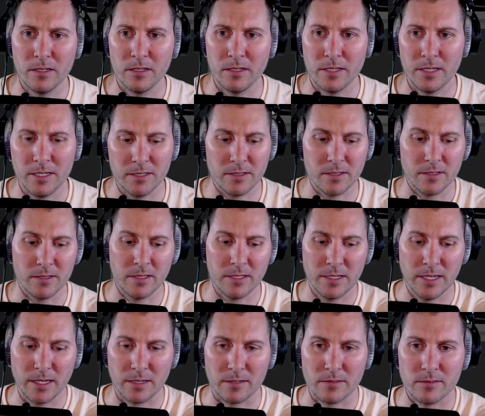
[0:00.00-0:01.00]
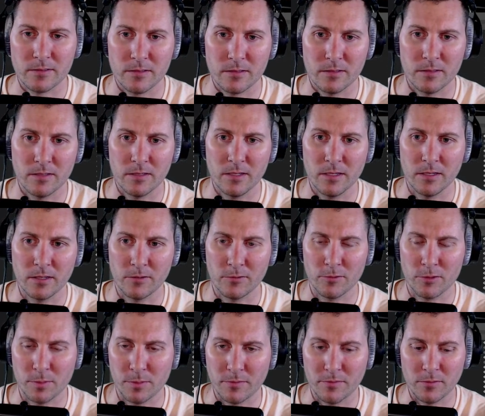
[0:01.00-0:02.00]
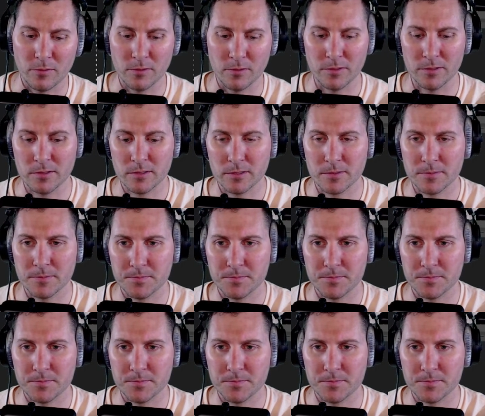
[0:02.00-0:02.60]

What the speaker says: into the next group of folders.